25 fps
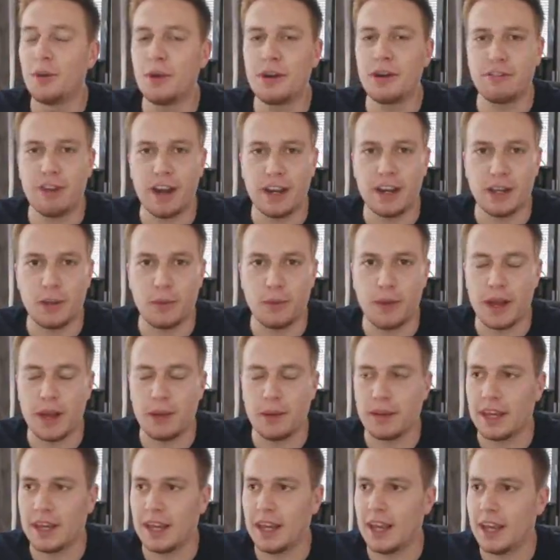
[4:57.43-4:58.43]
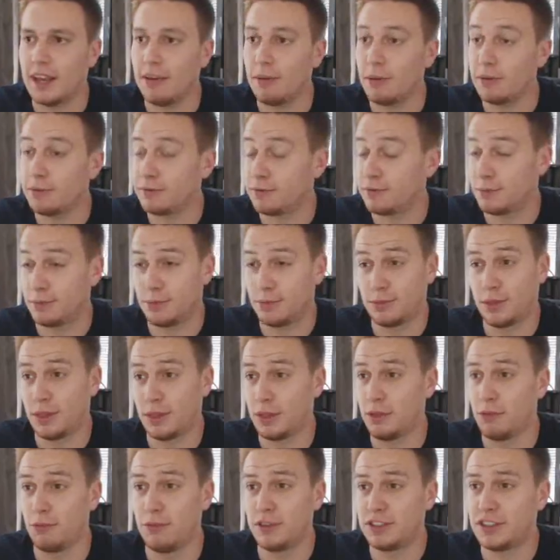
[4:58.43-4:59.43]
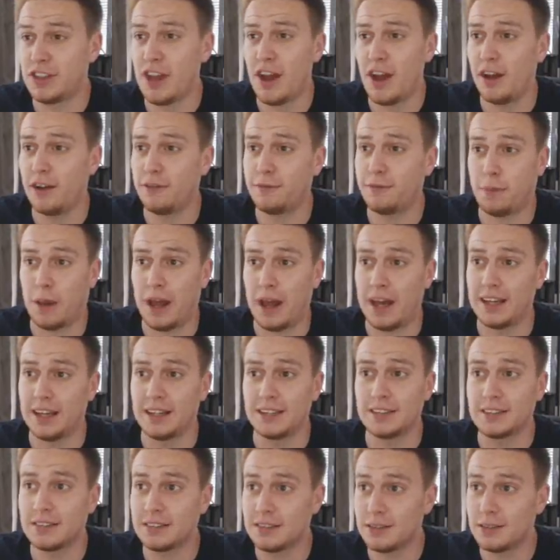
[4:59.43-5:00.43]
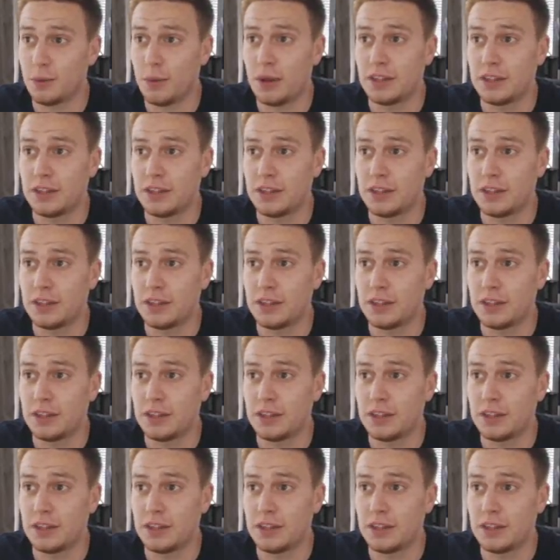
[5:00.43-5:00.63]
We're running away with it here. We've the reserve players, the